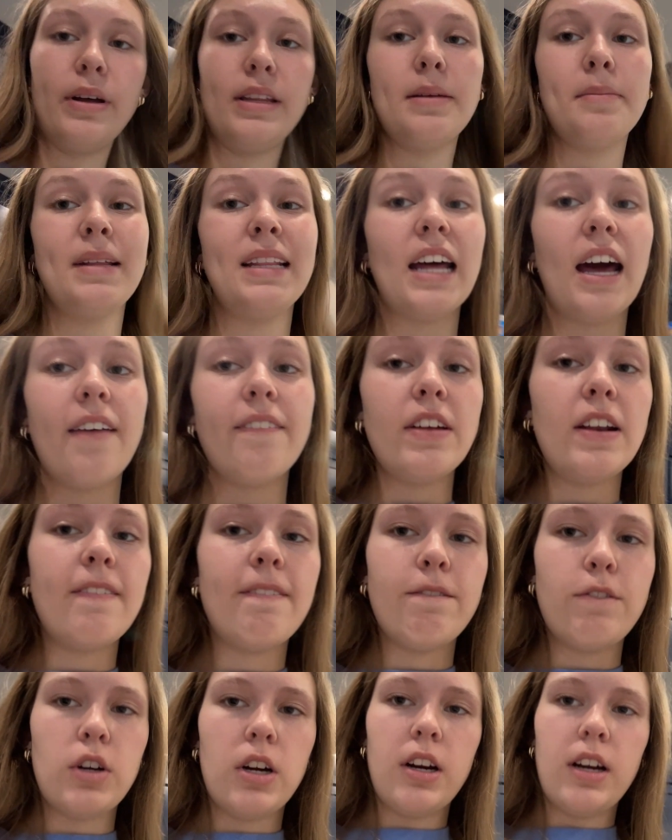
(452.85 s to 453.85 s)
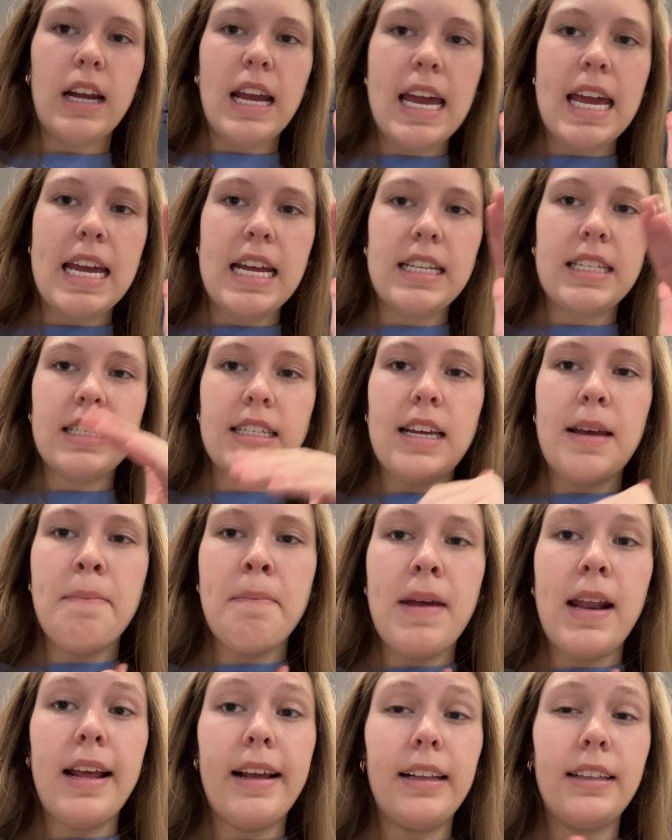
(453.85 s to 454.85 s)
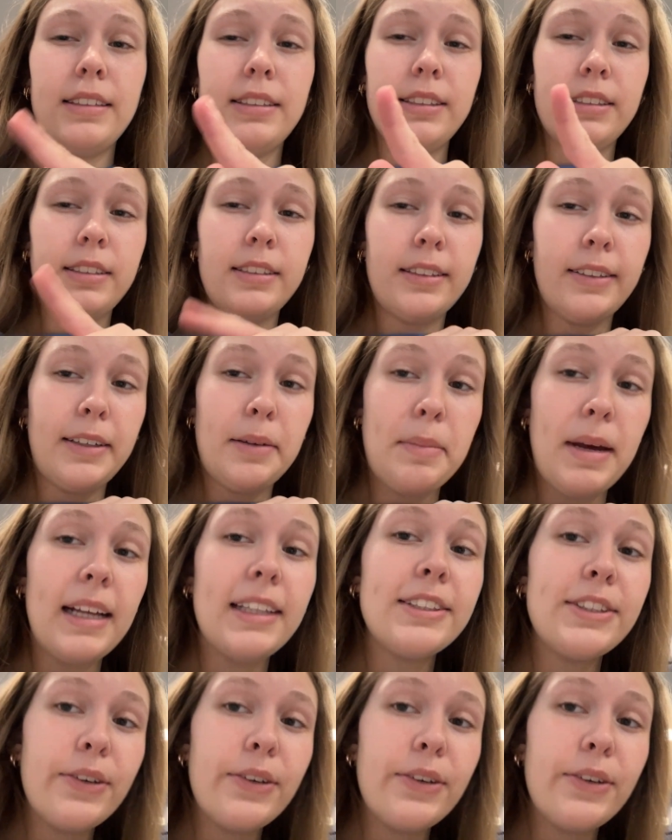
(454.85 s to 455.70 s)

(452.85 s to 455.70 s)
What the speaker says: them in the oven for 8 to 10 minutes, and I'll get back to